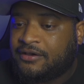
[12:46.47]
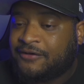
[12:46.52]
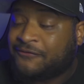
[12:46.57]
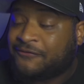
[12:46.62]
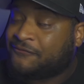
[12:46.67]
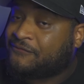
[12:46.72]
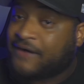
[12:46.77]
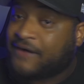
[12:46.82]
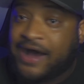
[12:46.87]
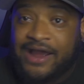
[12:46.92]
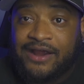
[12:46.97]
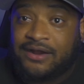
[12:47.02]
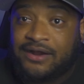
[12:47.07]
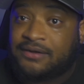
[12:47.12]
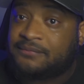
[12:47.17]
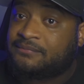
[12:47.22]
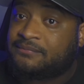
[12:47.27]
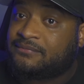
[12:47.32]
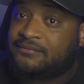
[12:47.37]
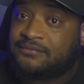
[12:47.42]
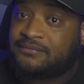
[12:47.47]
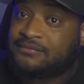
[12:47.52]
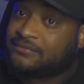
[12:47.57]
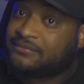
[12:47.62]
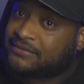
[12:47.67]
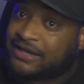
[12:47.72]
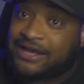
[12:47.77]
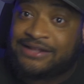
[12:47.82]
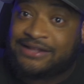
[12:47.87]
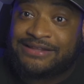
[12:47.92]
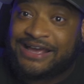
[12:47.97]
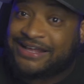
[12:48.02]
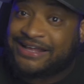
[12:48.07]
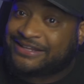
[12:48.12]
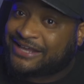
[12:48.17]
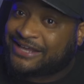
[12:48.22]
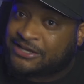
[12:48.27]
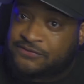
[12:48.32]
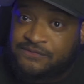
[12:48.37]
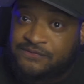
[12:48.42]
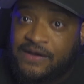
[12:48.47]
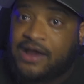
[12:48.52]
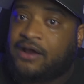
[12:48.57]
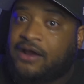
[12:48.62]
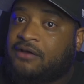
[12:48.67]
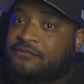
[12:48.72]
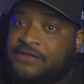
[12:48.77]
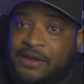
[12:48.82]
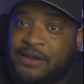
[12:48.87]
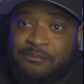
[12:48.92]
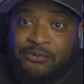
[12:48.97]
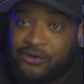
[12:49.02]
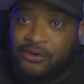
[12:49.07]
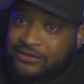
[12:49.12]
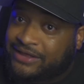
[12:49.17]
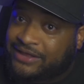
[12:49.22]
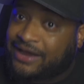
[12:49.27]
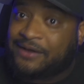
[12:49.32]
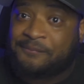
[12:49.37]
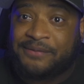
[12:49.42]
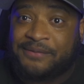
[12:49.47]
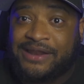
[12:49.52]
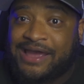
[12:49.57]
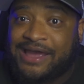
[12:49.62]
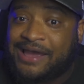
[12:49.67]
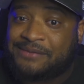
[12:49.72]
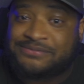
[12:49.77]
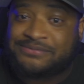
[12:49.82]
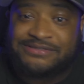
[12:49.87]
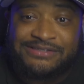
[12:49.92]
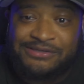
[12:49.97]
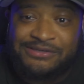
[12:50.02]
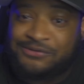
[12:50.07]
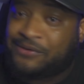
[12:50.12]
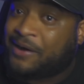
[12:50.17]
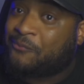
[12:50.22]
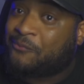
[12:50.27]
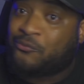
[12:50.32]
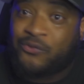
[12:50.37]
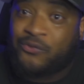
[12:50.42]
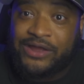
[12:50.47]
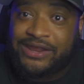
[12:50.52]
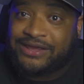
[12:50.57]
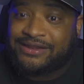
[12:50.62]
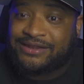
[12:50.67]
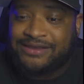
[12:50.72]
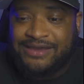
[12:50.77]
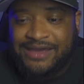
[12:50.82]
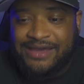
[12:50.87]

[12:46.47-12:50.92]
Fire. That's fire. If they brought that up in the MCU, I'm with it.